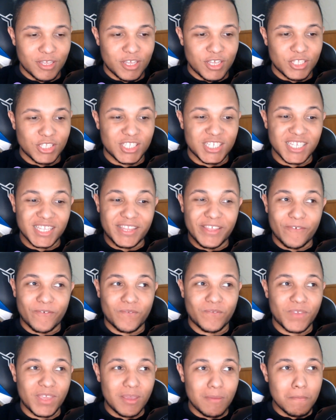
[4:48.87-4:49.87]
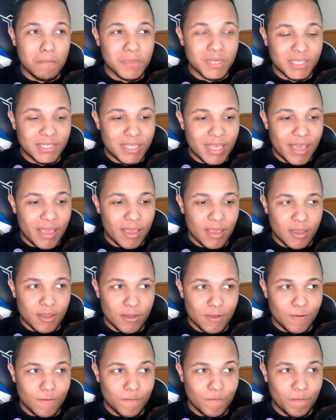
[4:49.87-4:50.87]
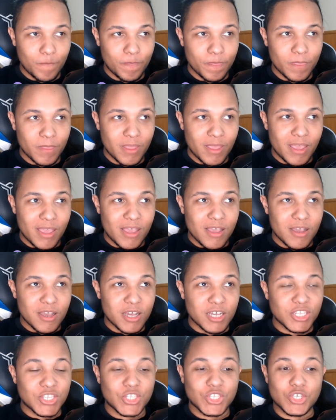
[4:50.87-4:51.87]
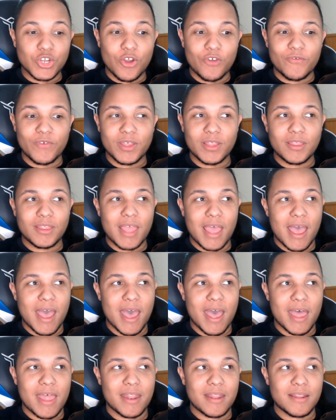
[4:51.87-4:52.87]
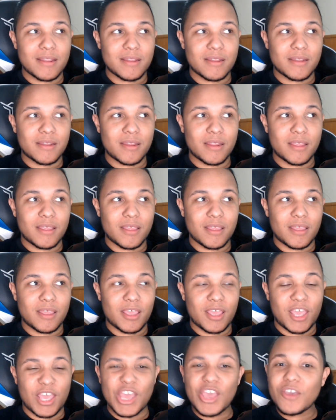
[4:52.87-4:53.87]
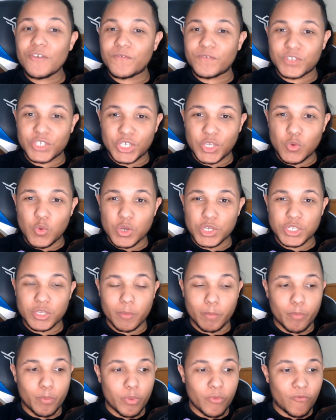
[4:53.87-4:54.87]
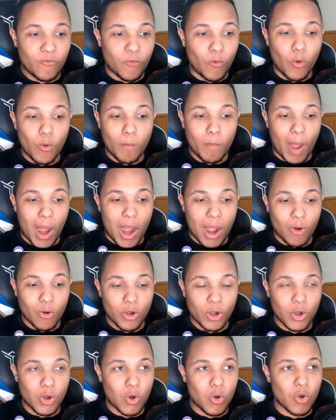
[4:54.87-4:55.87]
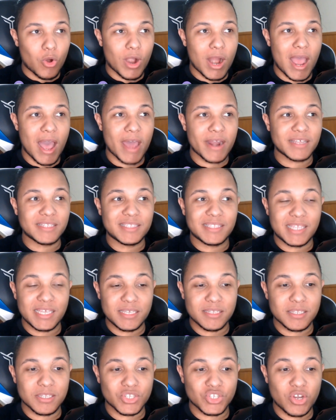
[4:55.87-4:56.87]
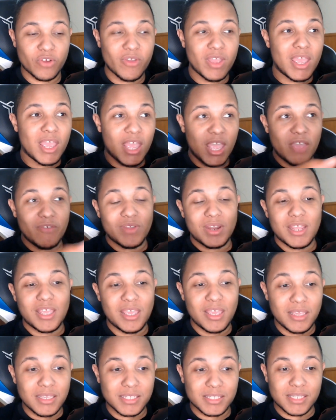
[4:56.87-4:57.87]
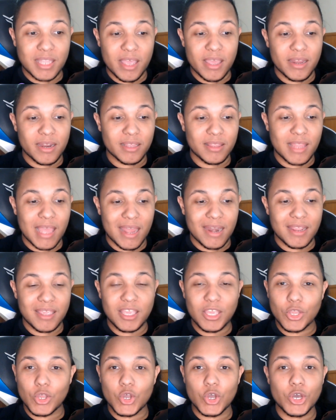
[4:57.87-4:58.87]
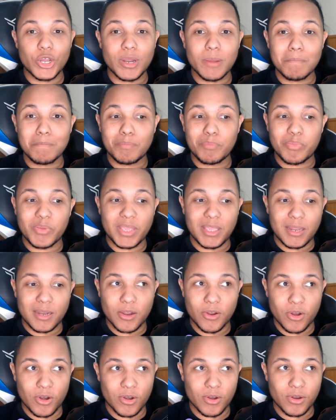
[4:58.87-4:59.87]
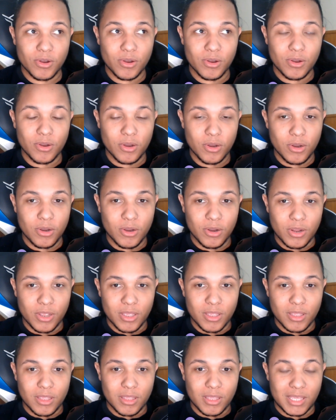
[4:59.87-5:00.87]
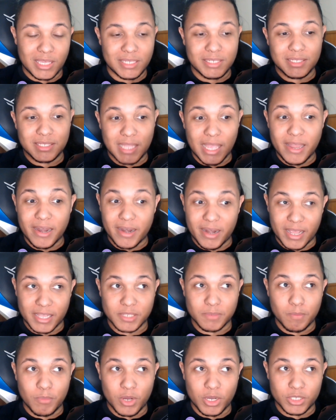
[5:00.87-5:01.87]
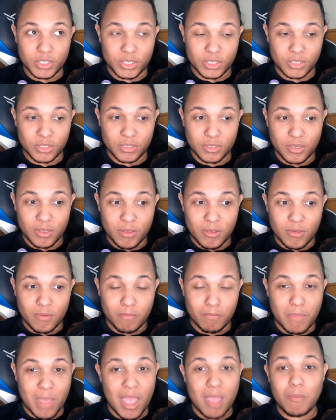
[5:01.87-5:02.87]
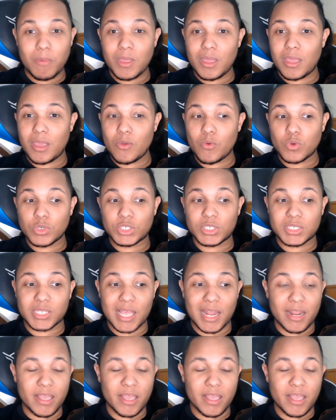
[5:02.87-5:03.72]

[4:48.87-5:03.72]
to defeat Medea, a servant that, if she was a full power or had a decent servant, even he stated that he couldn't beat her. He stated as much. Maybe he was selling